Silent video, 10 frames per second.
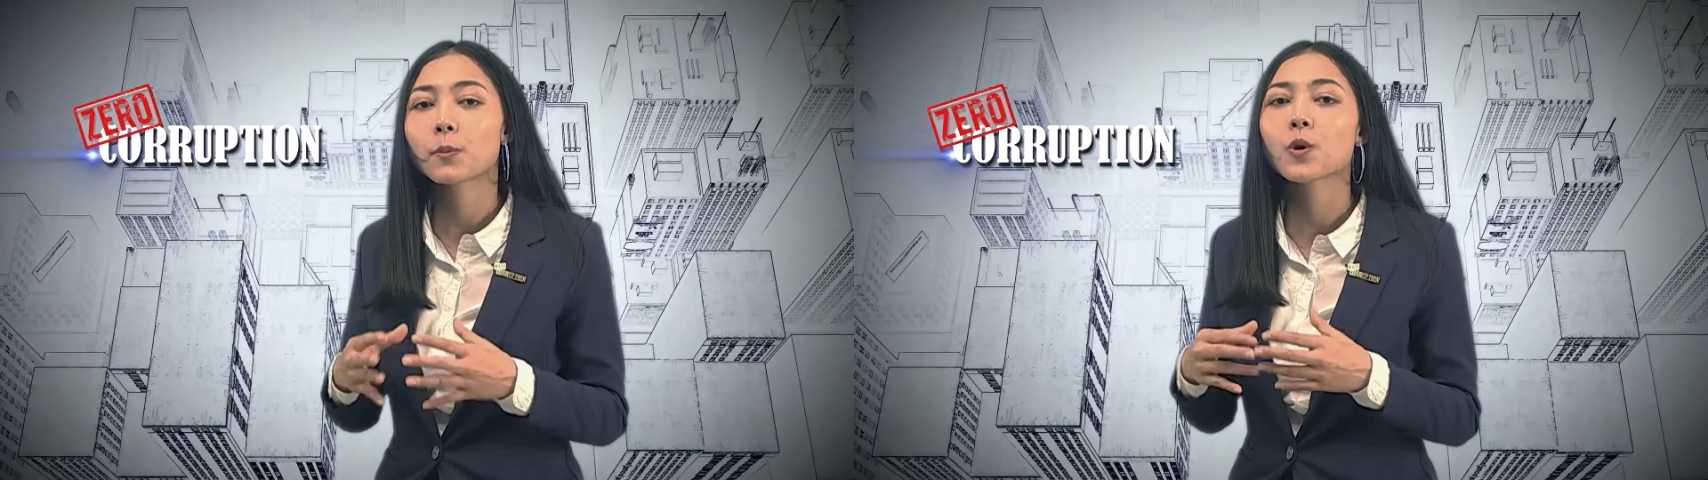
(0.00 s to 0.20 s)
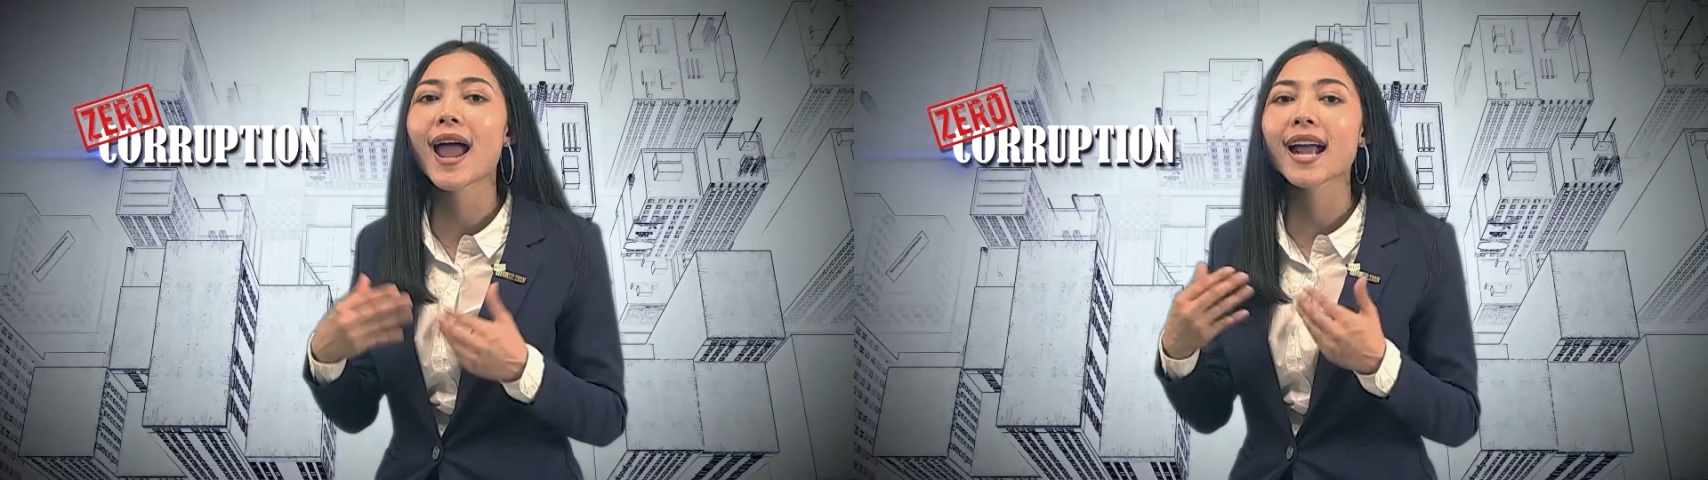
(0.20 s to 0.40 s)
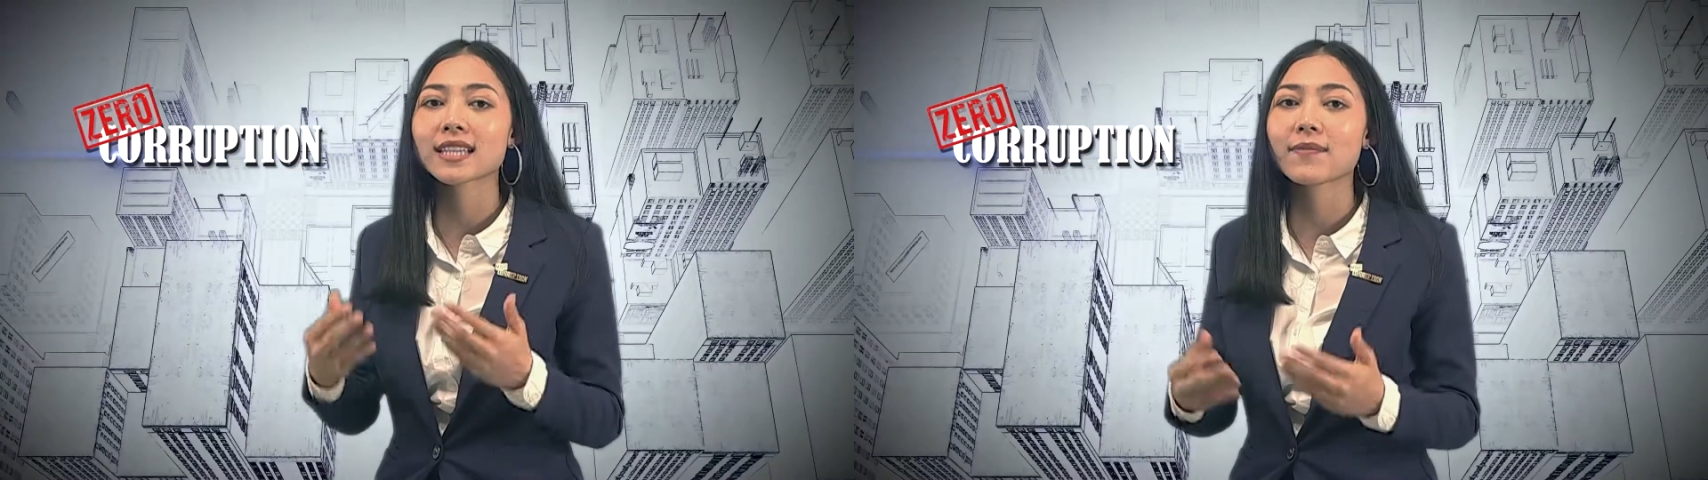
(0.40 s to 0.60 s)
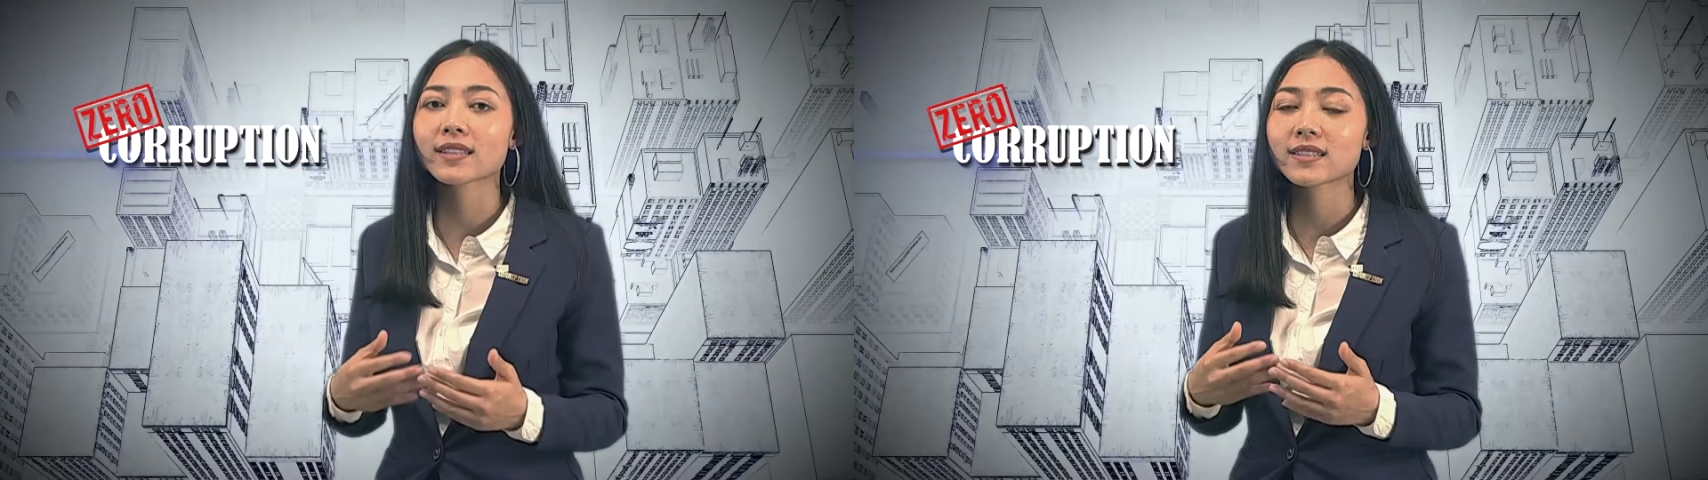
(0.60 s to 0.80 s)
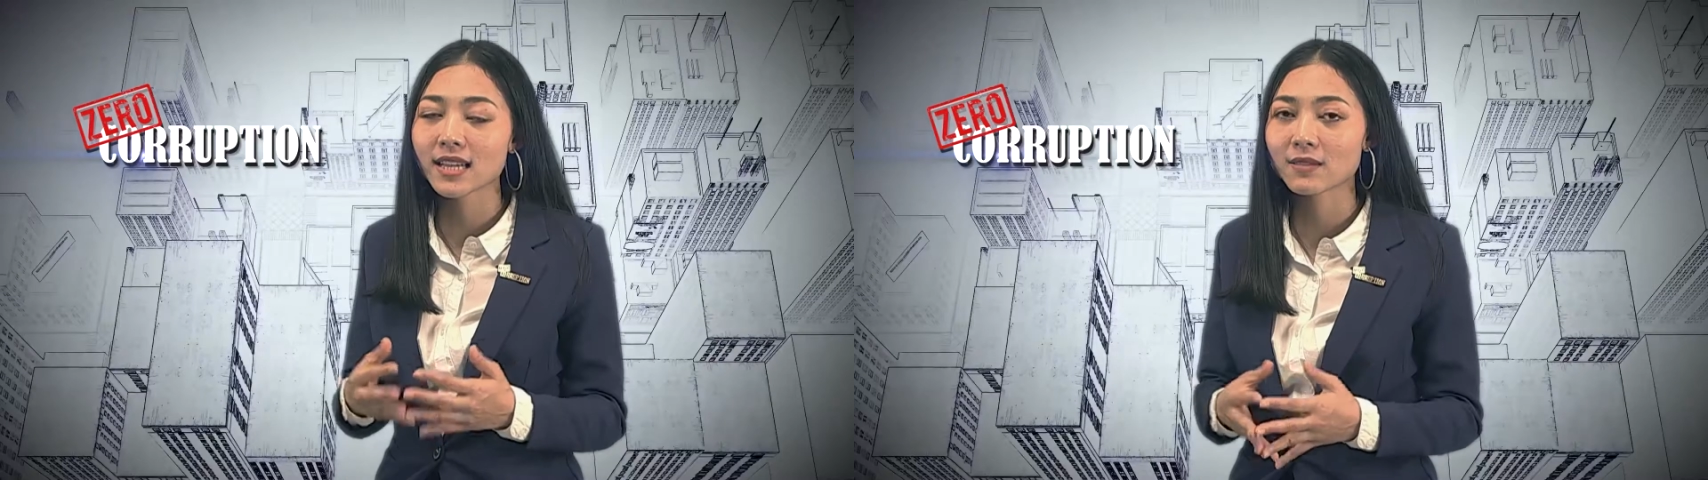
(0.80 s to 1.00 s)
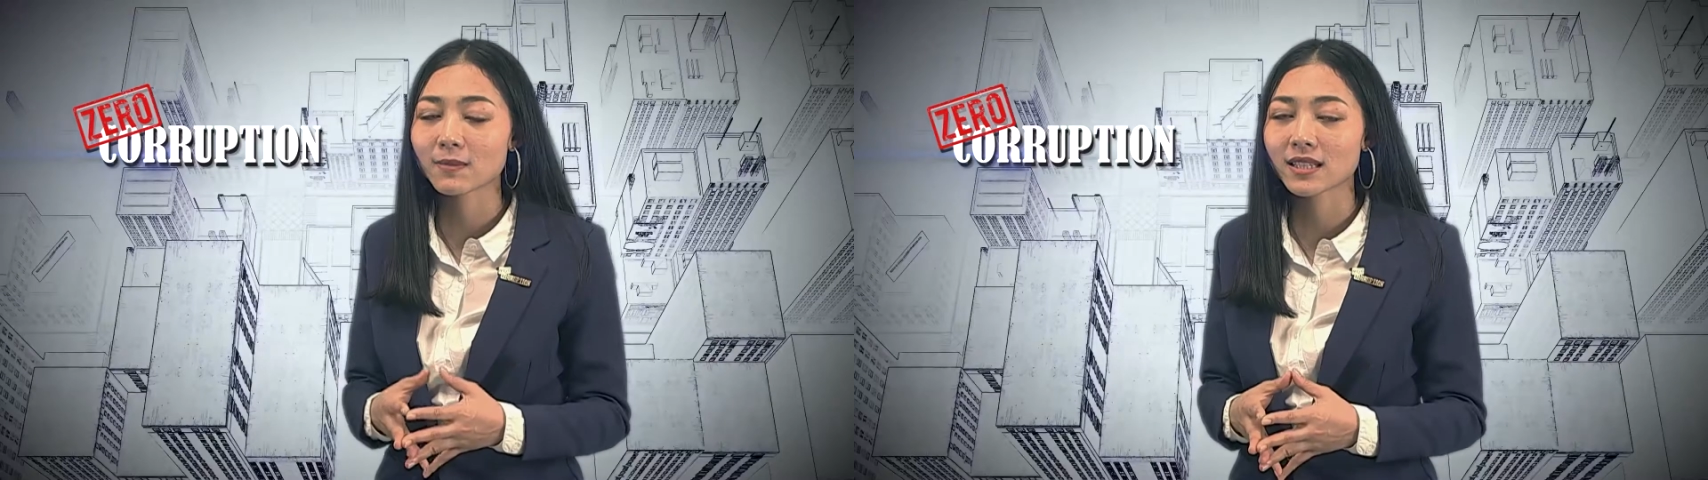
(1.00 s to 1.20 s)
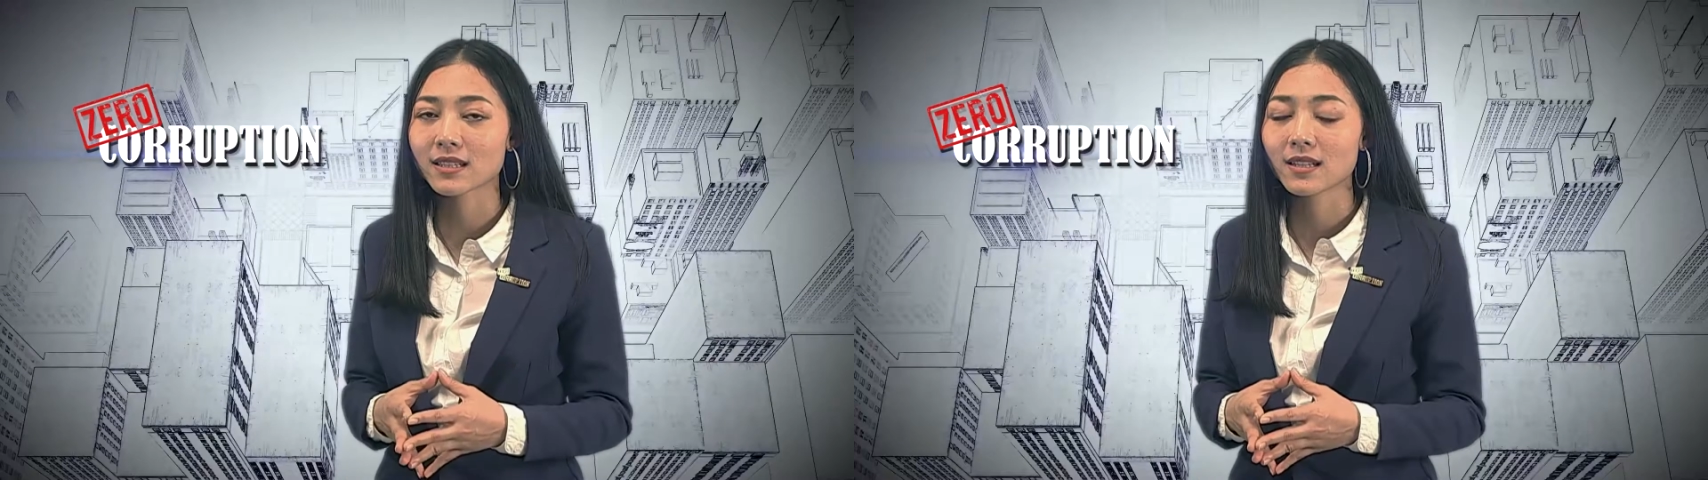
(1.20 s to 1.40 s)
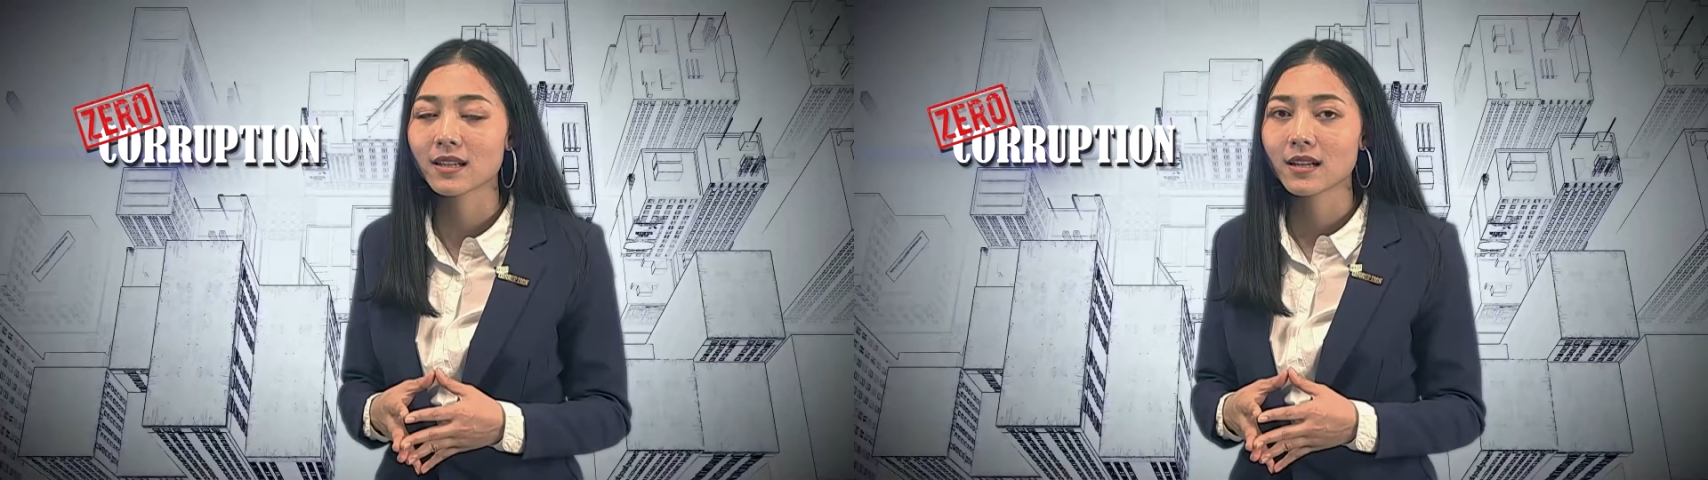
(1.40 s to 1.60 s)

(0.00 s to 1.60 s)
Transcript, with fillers: proactive assessments,